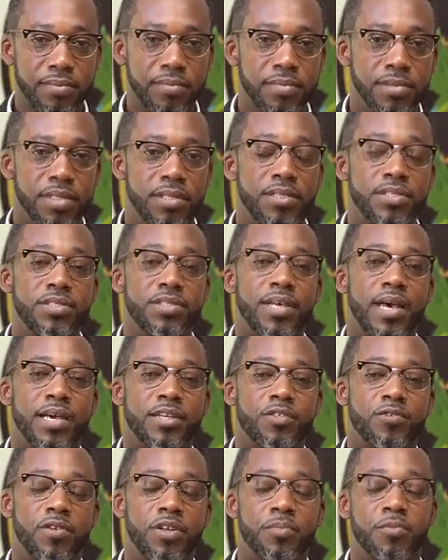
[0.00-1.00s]
This is
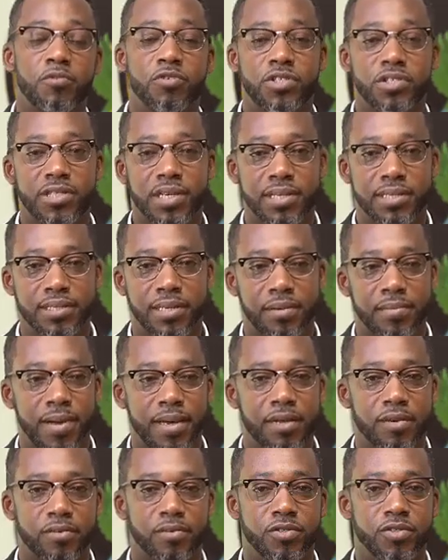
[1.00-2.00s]
actually protected by
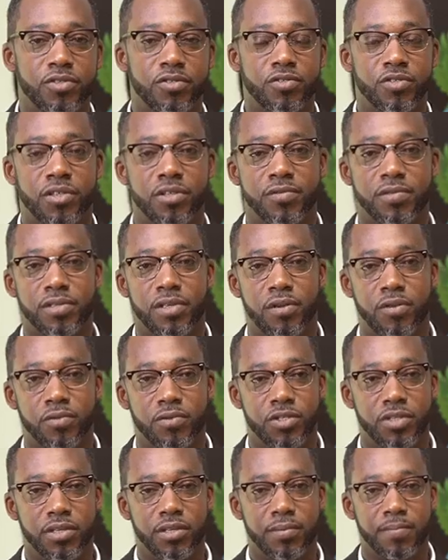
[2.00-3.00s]
the Constitution of St.
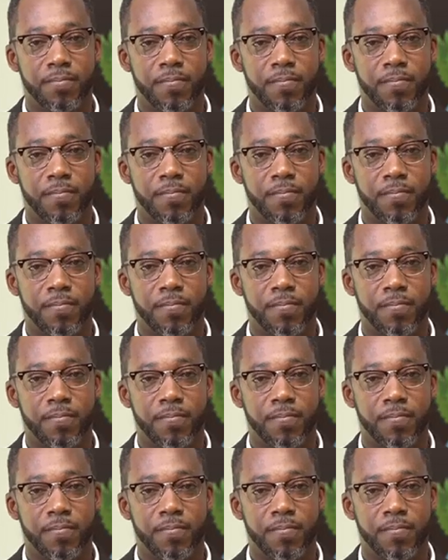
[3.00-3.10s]
Lucia.